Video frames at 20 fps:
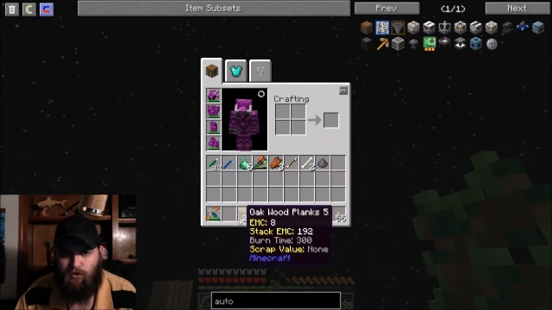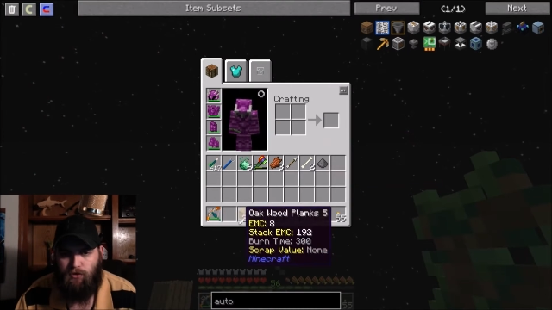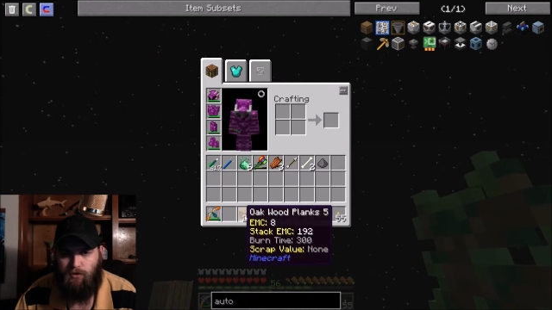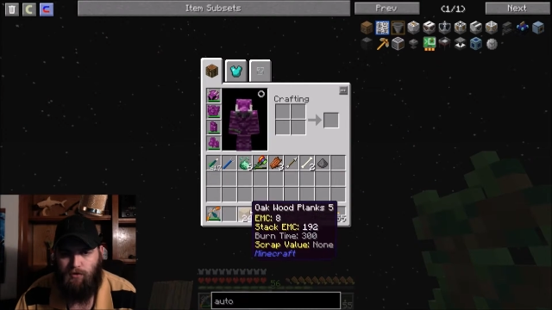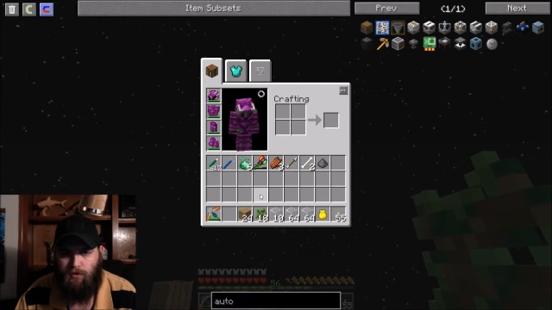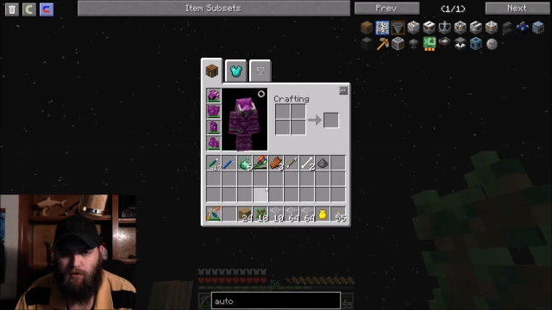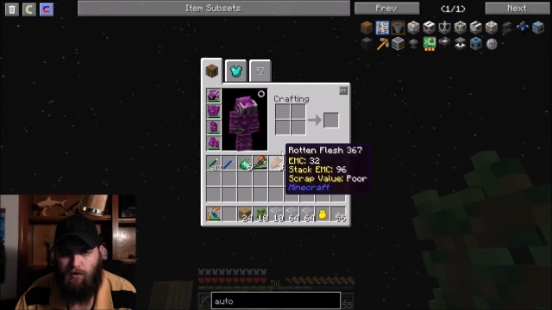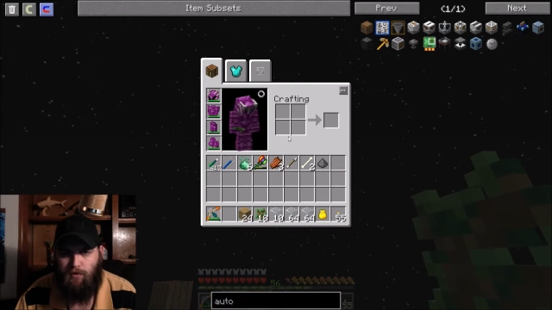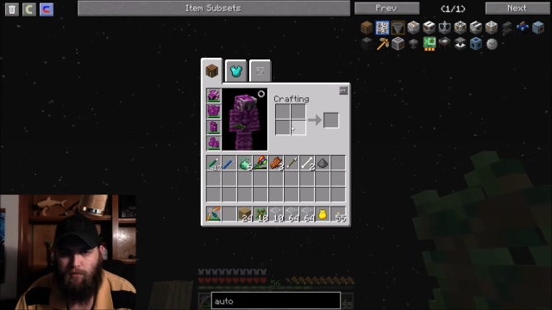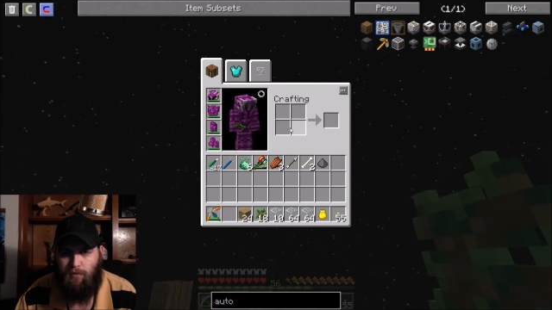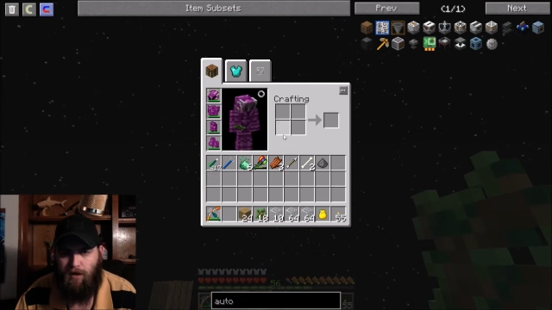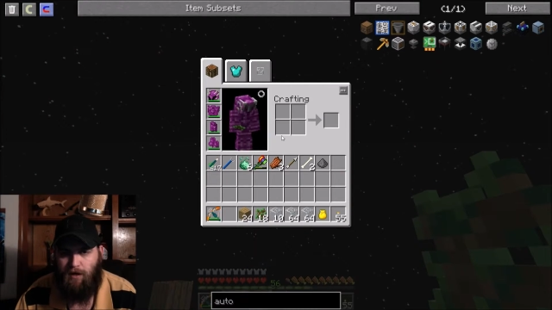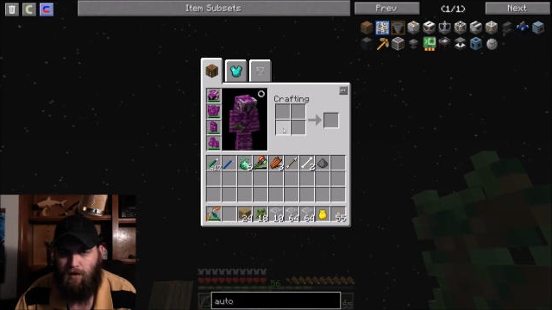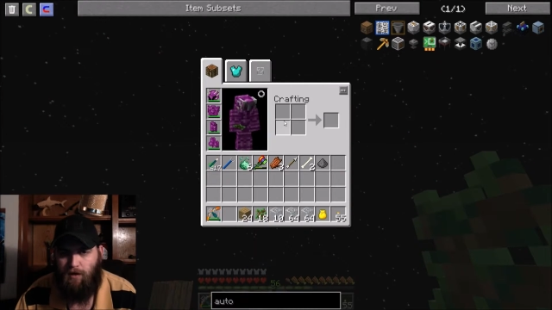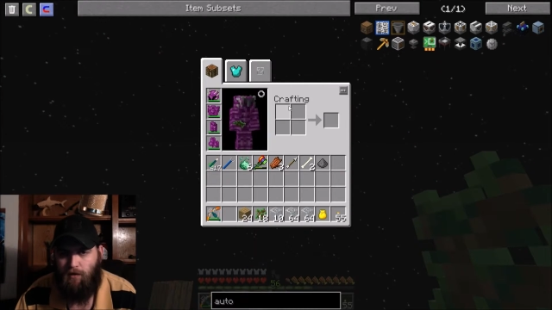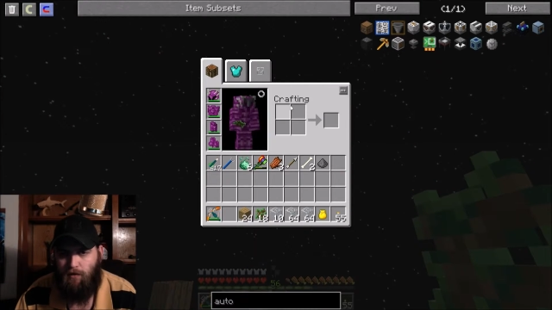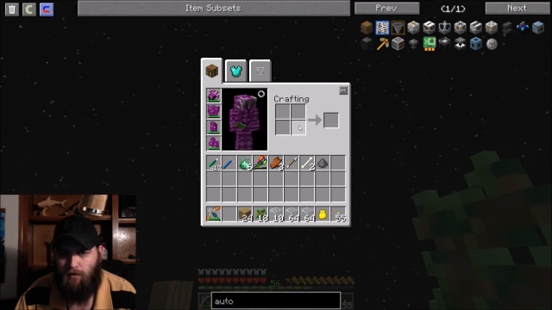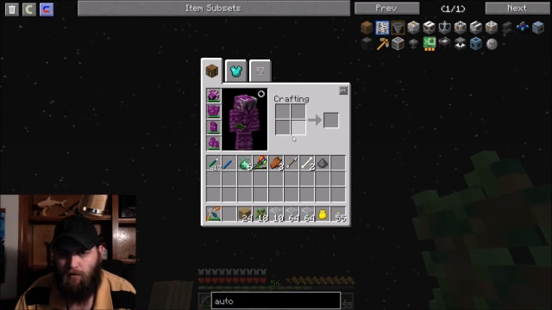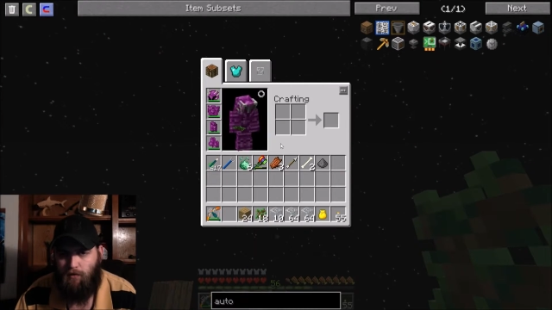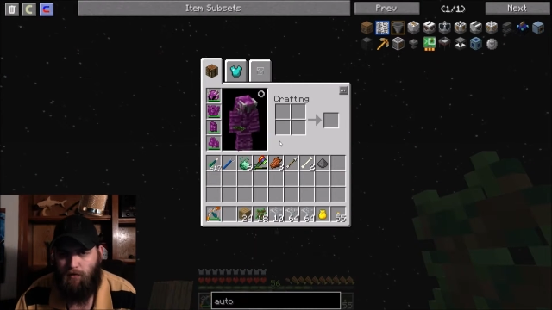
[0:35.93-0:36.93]
You make
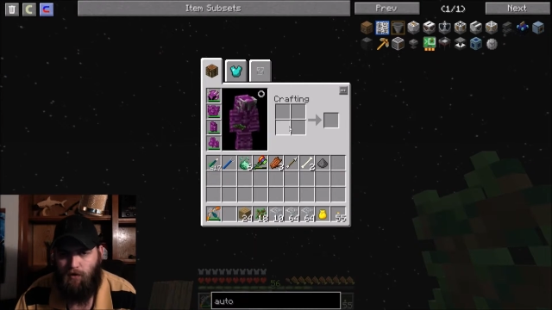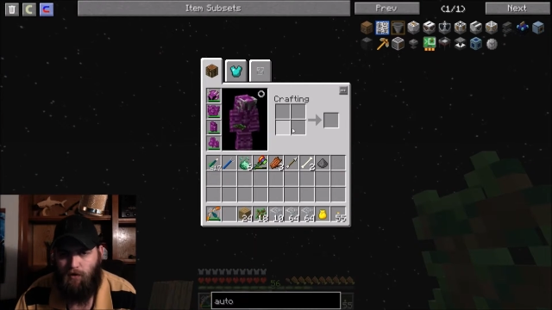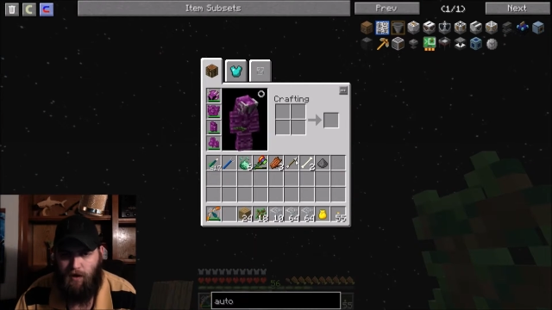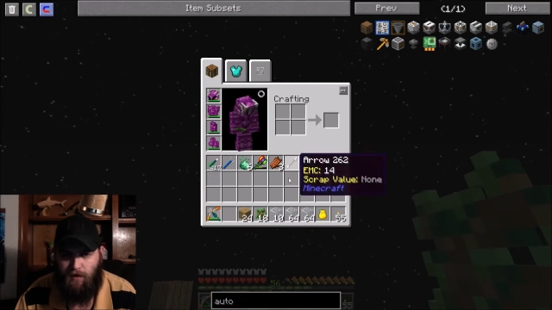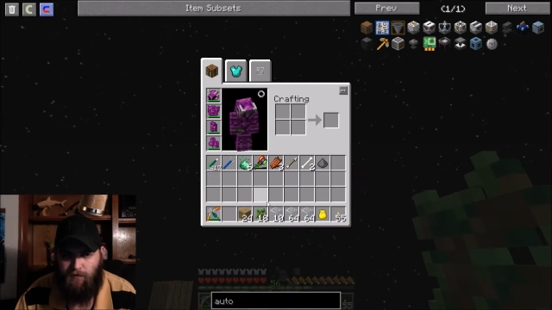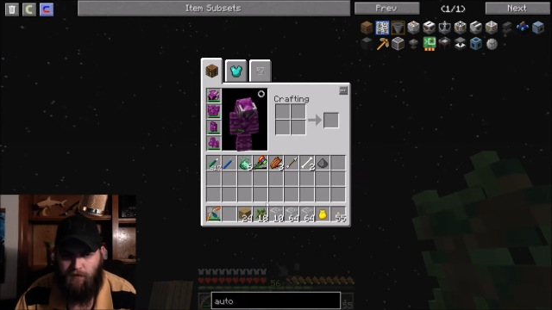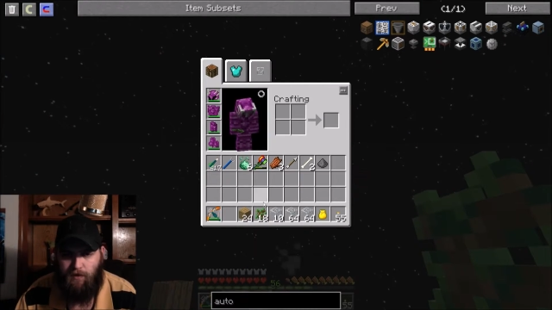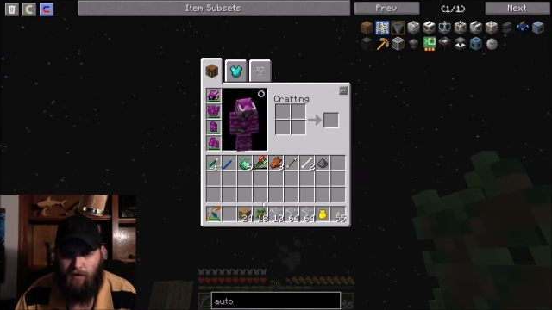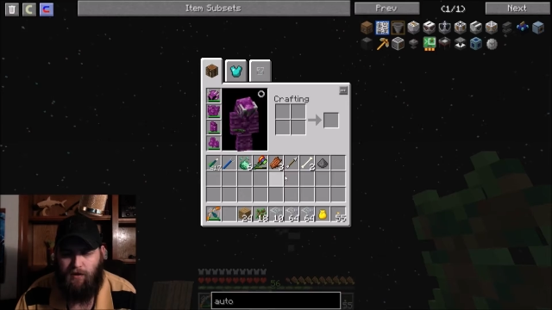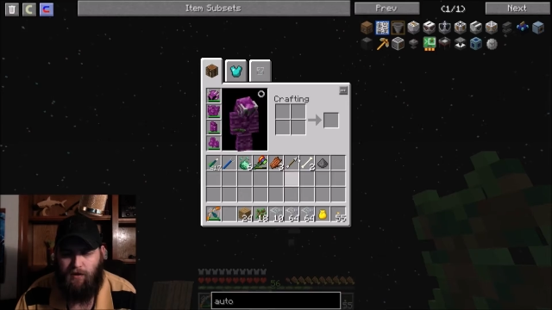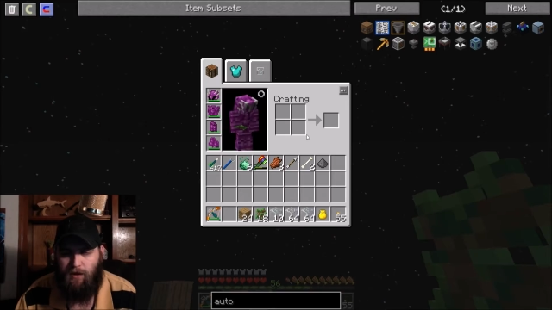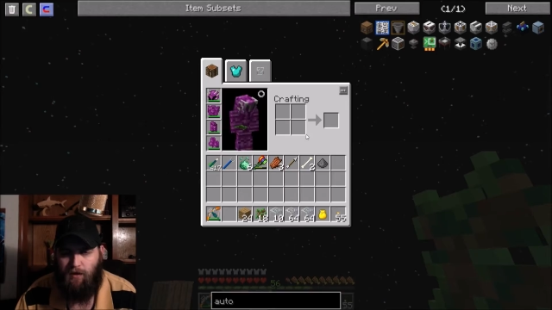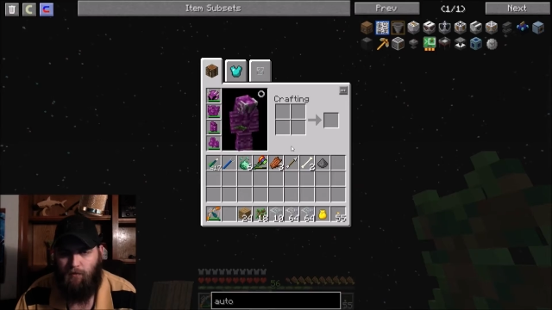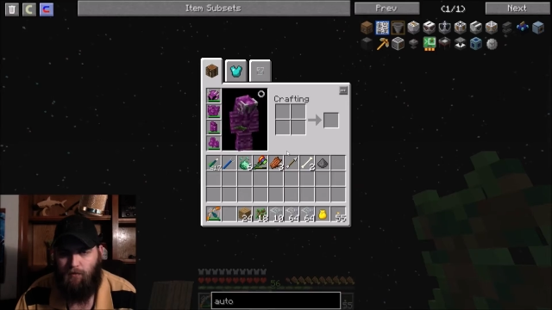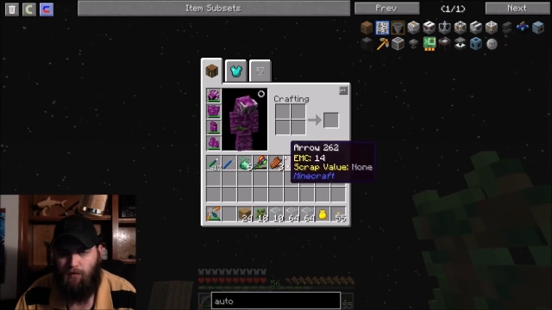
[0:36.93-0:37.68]
your crafting table,